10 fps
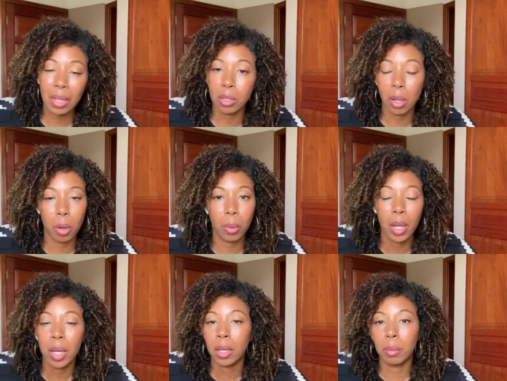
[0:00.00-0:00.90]
So
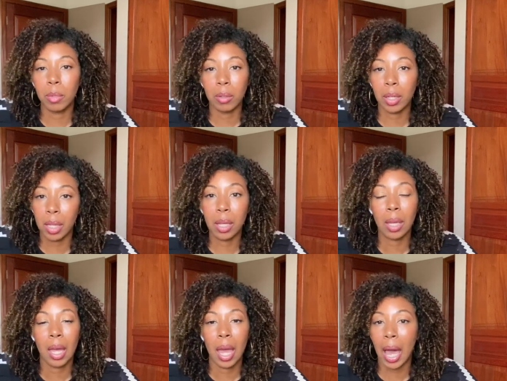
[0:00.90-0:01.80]

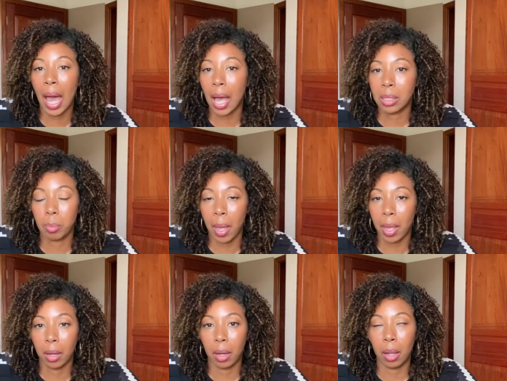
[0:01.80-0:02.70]
community has
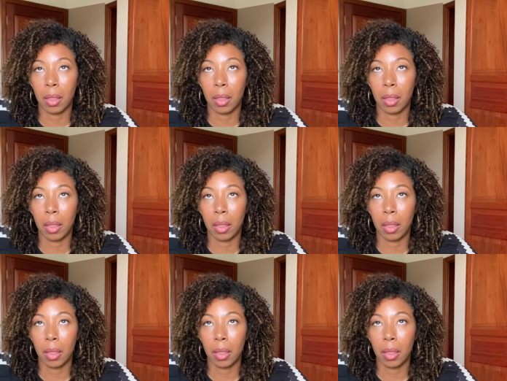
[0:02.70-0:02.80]
been